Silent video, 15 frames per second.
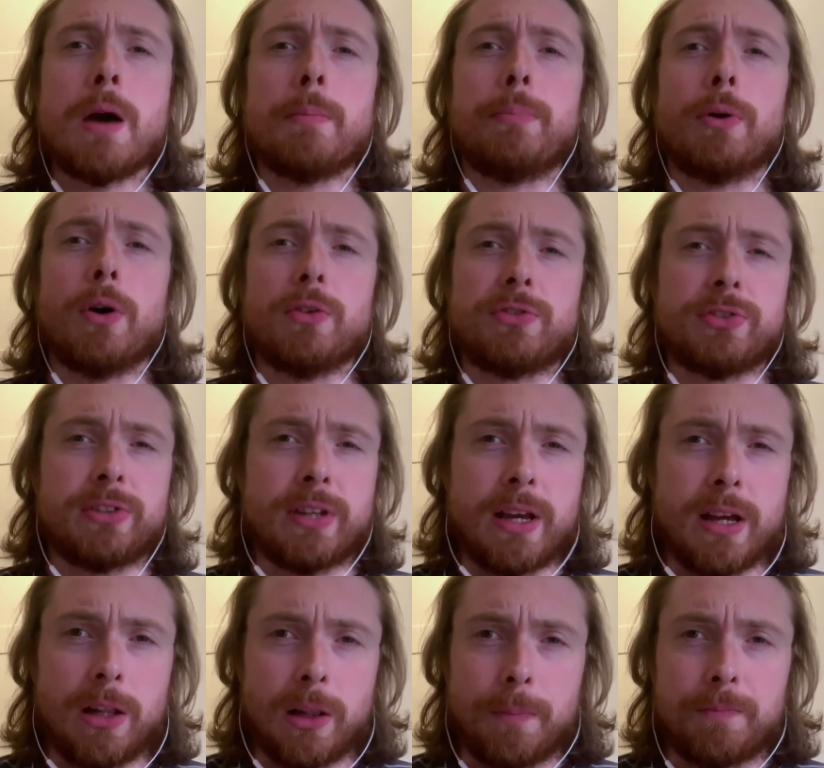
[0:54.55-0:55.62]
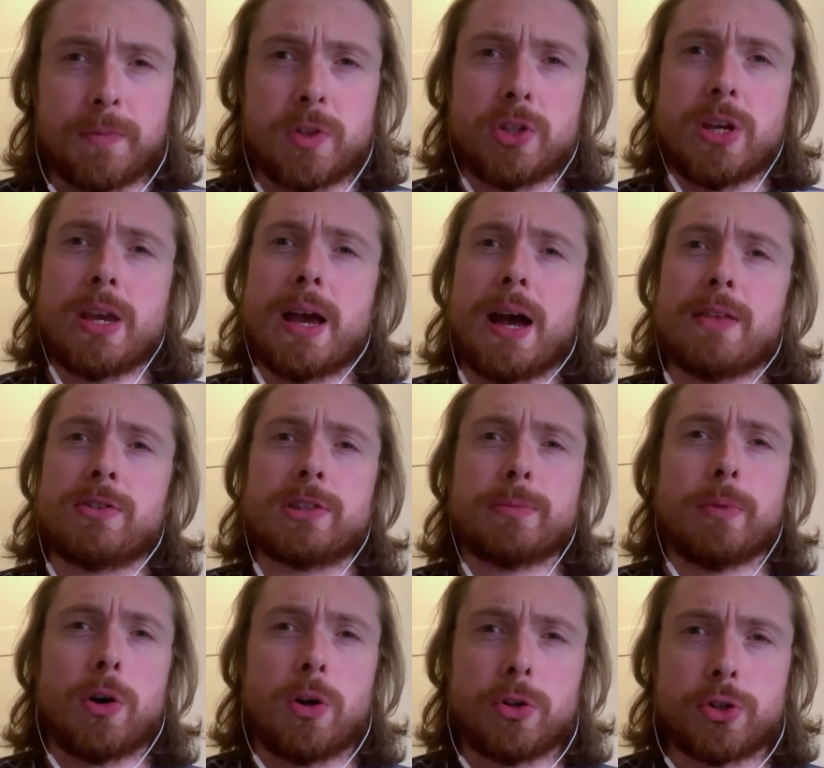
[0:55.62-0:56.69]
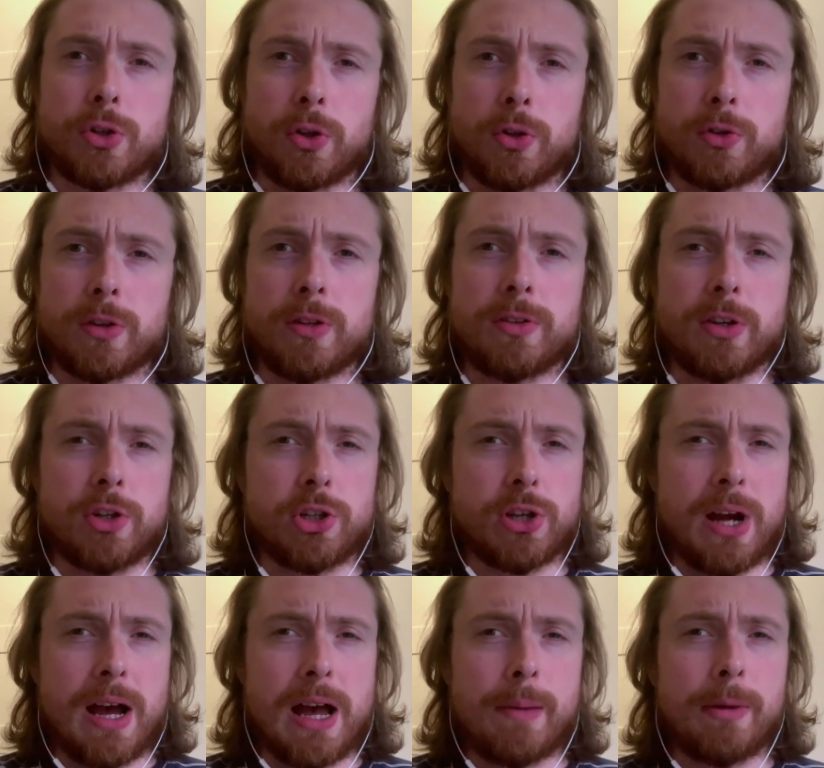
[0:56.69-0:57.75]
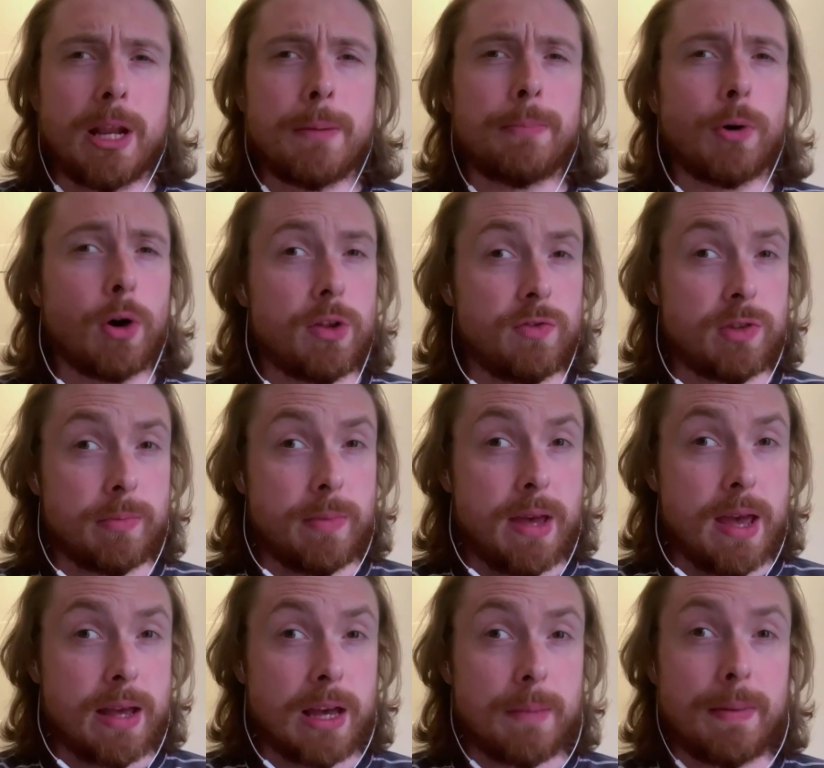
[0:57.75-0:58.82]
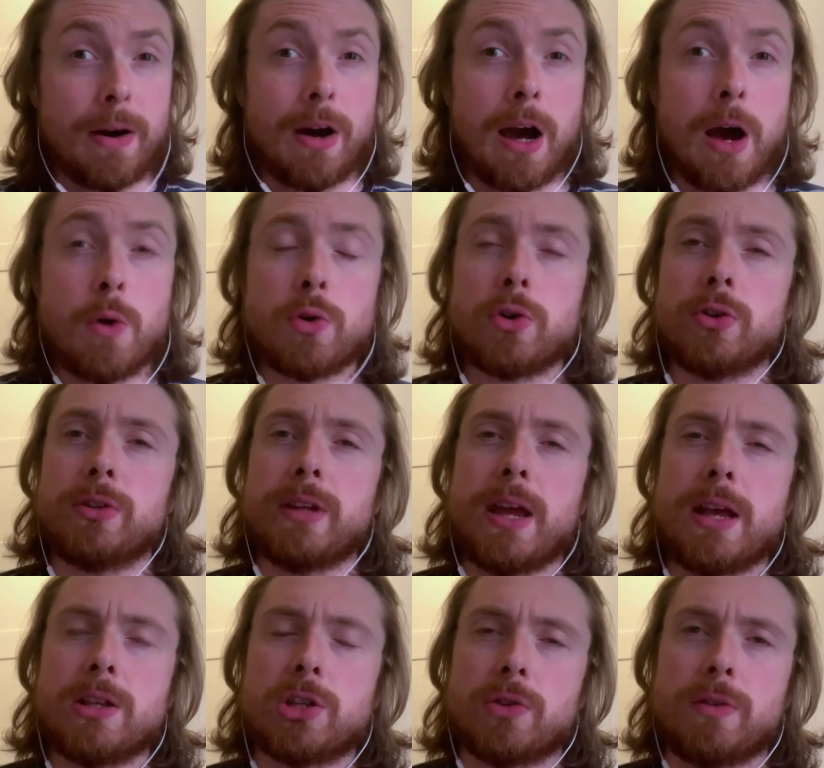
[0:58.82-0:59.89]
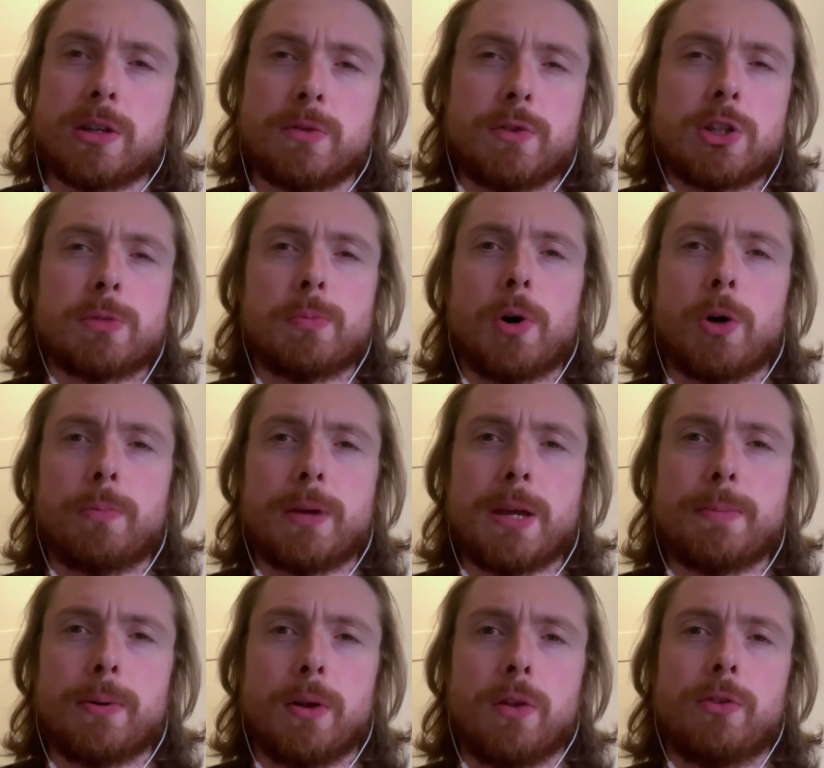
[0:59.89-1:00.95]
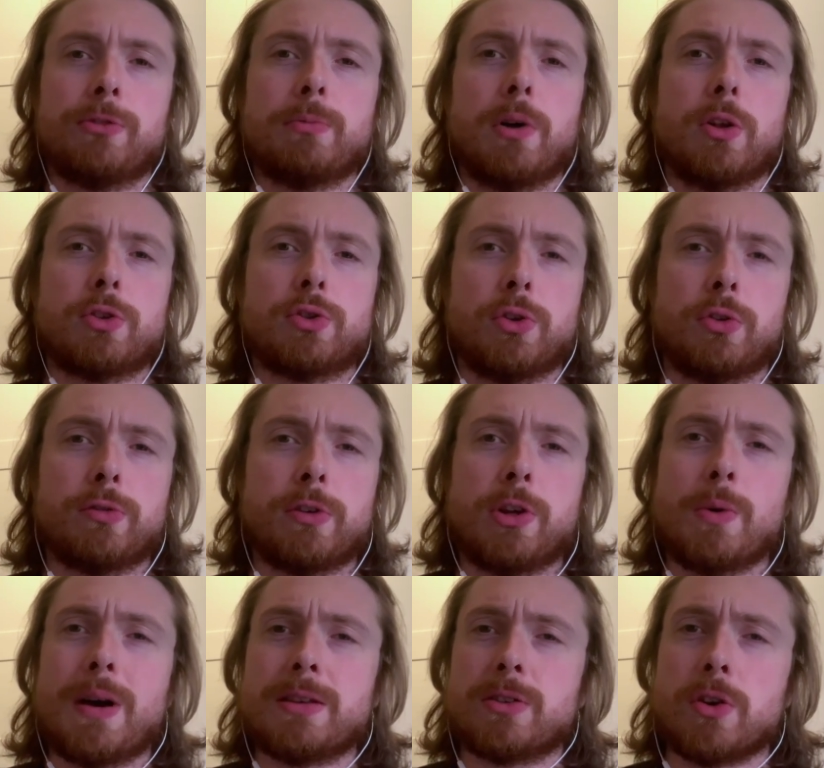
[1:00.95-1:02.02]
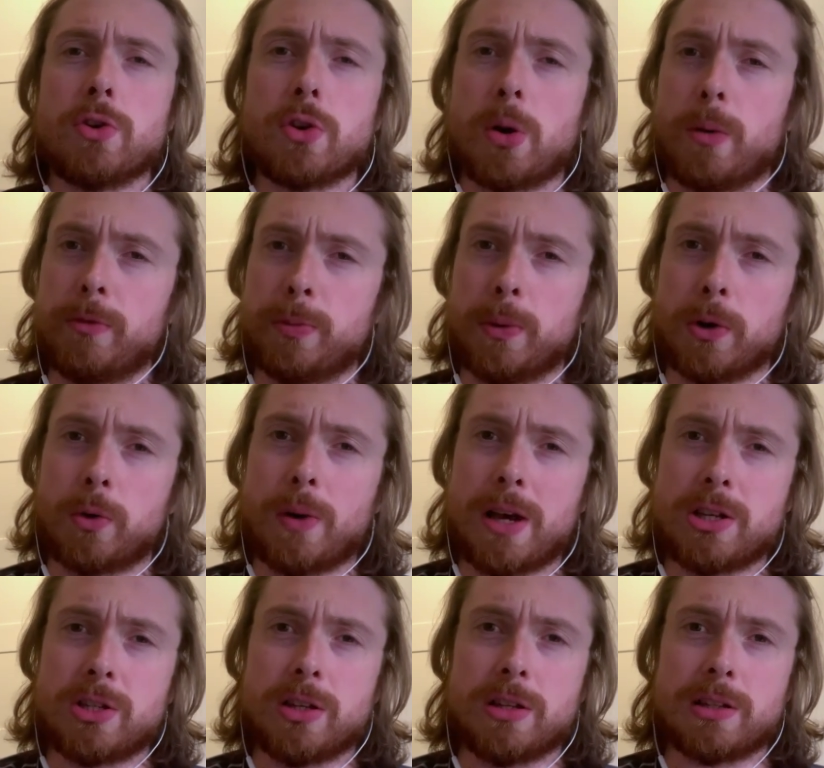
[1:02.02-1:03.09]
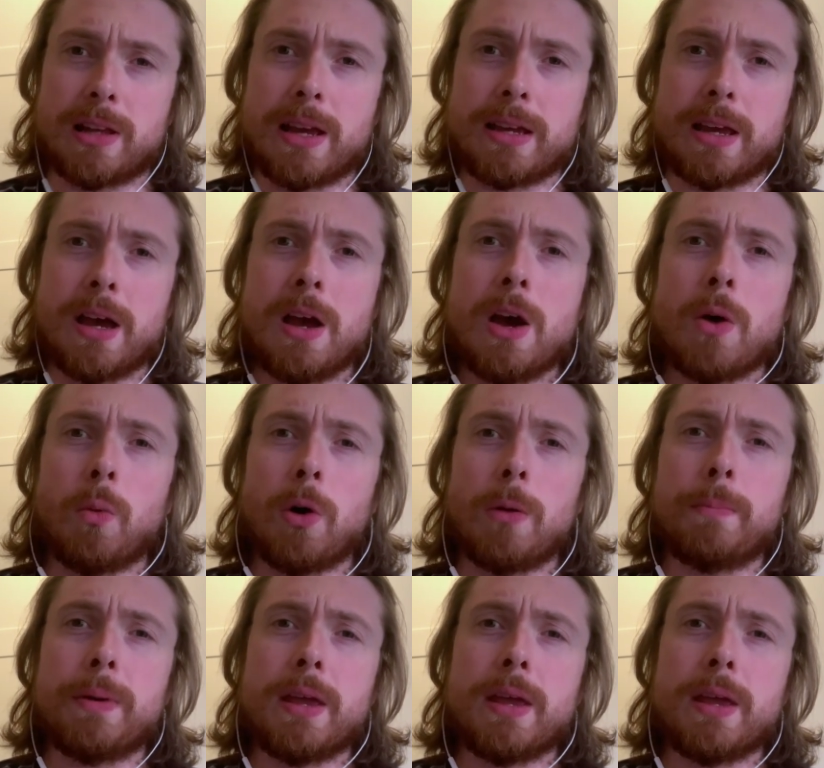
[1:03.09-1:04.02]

But still, she had small children to charm and a point to make about how good nature is for small people. Small children who ask uncomfortable questions like what